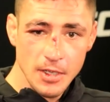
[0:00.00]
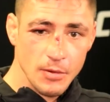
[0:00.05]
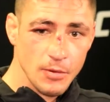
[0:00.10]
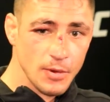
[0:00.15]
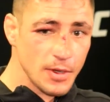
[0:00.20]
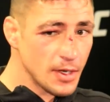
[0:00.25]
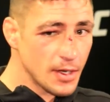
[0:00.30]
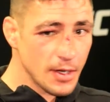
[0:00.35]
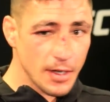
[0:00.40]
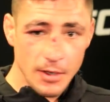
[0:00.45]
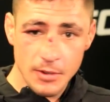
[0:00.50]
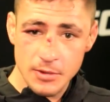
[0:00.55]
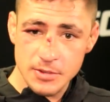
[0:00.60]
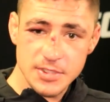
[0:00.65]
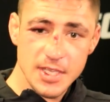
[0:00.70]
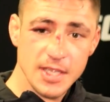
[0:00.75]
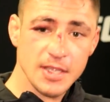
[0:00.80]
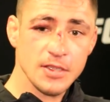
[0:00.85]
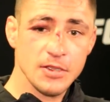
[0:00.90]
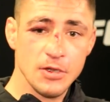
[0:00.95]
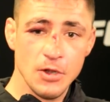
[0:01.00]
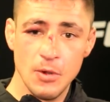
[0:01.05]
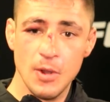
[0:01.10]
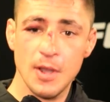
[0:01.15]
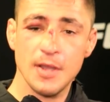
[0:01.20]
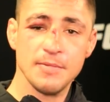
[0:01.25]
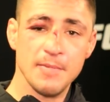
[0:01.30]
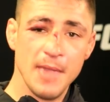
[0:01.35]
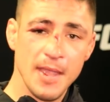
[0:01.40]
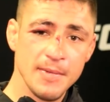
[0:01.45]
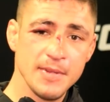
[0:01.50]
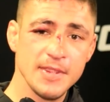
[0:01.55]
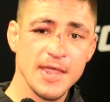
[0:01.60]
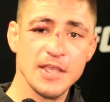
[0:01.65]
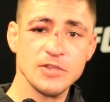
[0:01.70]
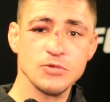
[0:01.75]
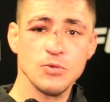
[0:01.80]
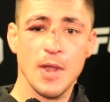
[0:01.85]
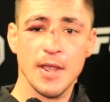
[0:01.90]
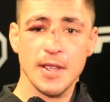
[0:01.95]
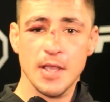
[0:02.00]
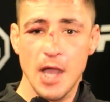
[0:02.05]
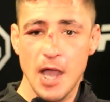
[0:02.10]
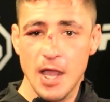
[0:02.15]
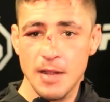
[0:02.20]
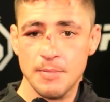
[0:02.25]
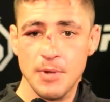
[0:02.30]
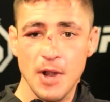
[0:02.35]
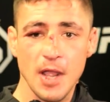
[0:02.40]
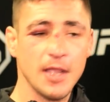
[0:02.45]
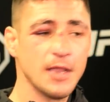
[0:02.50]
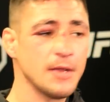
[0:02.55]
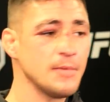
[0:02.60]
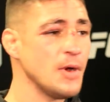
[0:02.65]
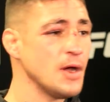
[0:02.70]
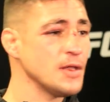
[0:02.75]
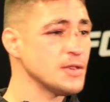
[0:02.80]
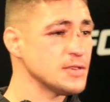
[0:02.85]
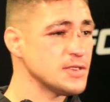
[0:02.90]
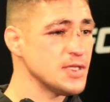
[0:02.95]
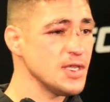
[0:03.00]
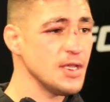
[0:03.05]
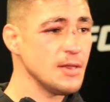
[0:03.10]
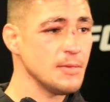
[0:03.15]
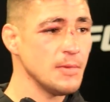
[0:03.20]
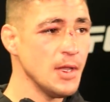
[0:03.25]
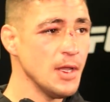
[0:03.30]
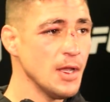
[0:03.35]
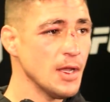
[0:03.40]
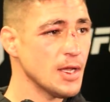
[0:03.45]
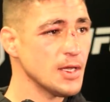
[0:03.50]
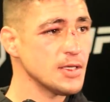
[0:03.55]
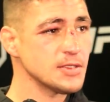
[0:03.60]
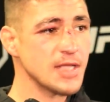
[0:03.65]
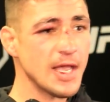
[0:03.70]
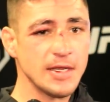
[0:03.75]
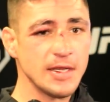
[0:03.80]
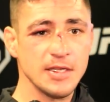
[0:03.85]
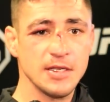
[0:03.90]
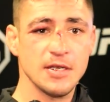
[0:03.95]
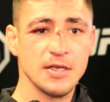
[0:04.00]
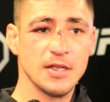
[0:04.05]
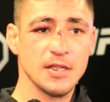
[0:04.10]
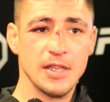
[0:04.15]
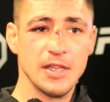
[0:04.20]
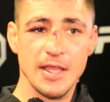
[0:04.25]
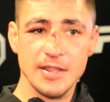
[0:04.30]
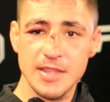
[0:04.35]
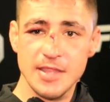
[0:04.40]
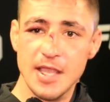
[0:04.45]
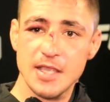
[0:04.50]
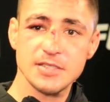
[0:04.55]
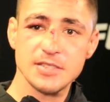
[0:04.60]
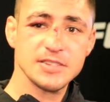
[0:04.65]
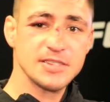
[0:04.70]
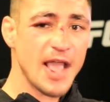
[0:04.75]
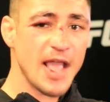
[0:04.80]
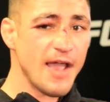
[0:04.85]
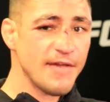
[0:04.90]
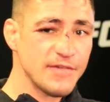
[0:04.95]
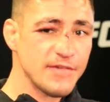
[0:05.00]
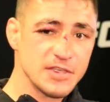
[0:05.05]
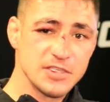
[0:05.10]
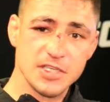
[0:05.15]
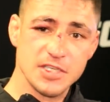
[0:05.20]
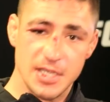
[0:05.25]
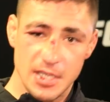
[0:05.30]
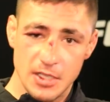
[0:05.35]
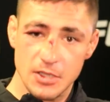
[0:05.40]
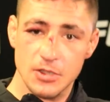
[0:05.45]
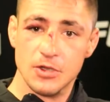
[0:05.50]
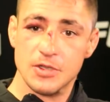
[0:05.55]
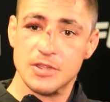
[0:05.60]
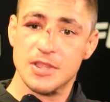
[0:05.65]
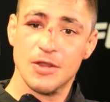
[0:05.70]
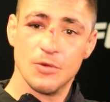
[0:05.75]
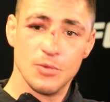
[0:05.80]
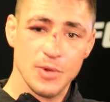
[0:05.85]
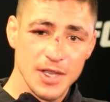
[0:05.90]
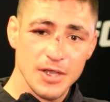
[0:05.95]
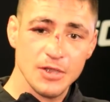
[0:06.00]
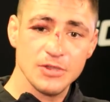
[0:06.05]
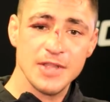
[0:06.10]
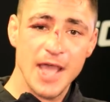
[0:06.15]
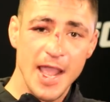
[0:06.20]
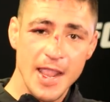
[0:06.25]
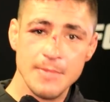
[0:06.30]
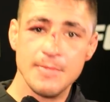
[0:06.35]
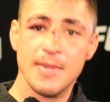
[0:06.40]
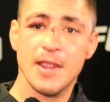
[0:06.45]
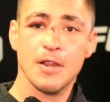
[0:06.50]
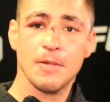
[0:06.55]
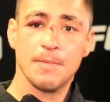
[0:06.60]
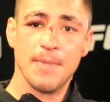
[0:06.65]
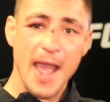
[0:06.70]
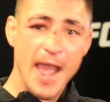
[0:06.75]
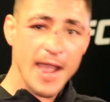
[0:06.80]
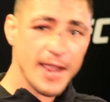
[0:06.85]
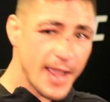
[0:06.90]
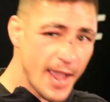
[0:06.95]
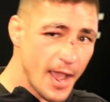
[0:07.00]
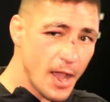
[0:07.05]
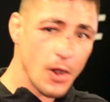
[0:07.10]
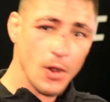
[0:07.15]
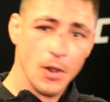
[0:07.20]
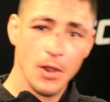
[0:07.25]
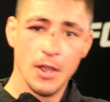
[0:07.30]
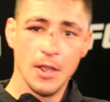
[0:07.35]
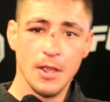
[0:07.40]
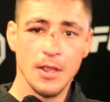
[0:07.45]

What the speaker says: Well, I was like, you know what, maybe that's why God brought him on the team, because I needed to let that savage killer, the real nightmare, back out.